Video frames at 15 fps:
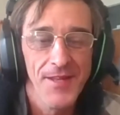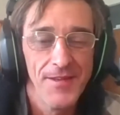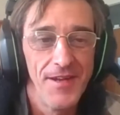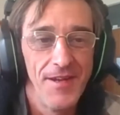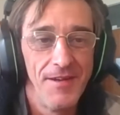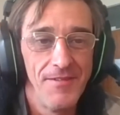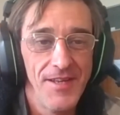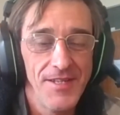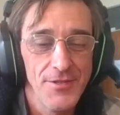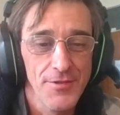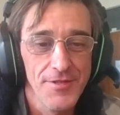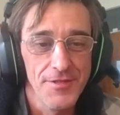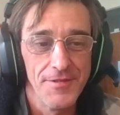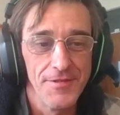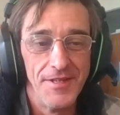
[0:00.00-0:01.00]
It's
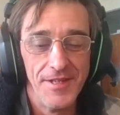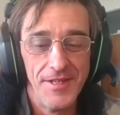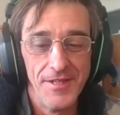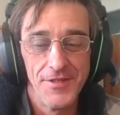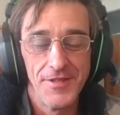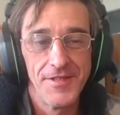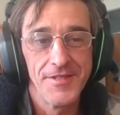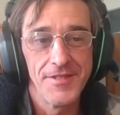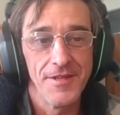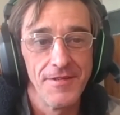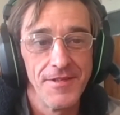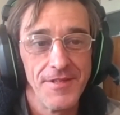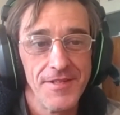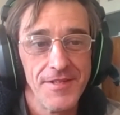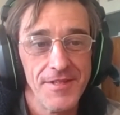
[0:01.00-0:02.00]
also indigenous, so
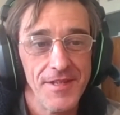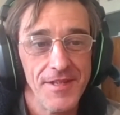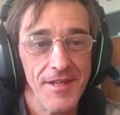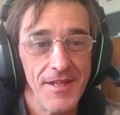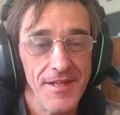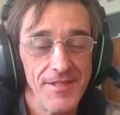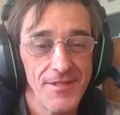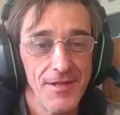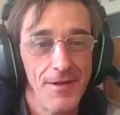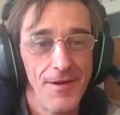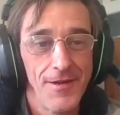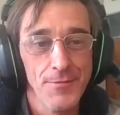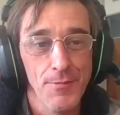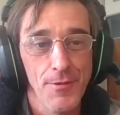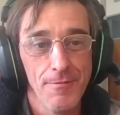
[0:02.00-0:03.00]
it's a
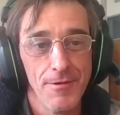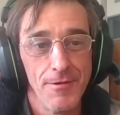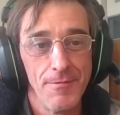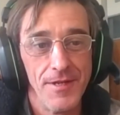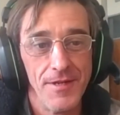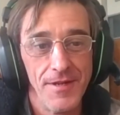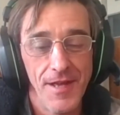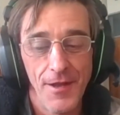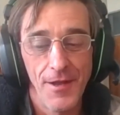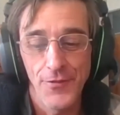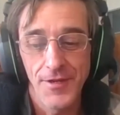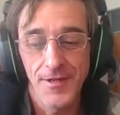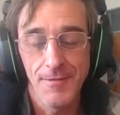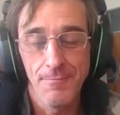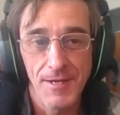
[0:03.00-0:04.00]
large problem in Africa.